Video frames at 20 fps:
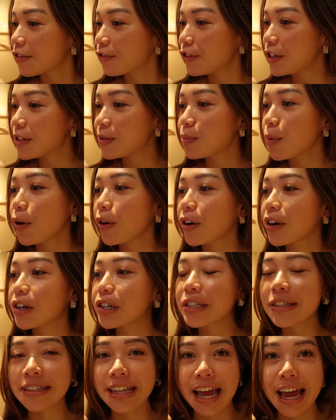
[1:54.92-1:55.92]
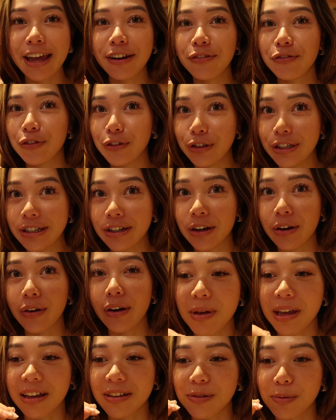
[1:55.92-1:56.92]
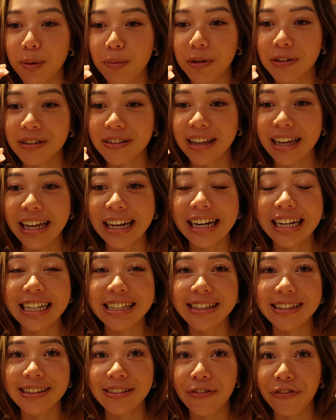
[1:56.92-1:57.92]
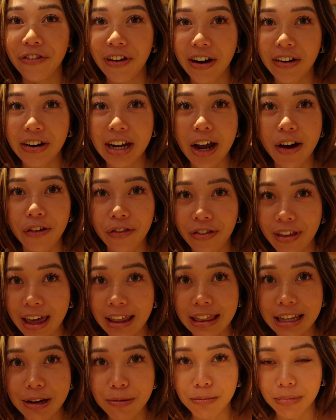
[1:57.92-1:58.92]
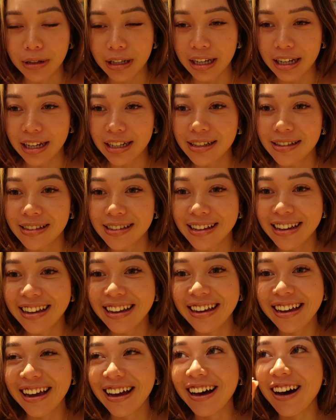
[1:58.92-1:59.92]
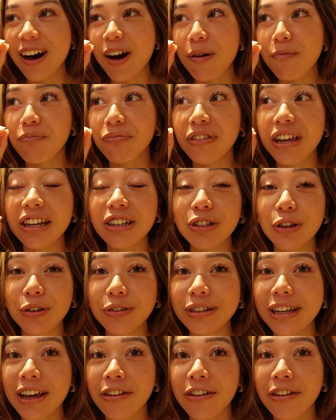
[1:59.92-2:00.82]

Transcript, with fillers: Fishmonger. stands This is a very authentic place. Um, they don't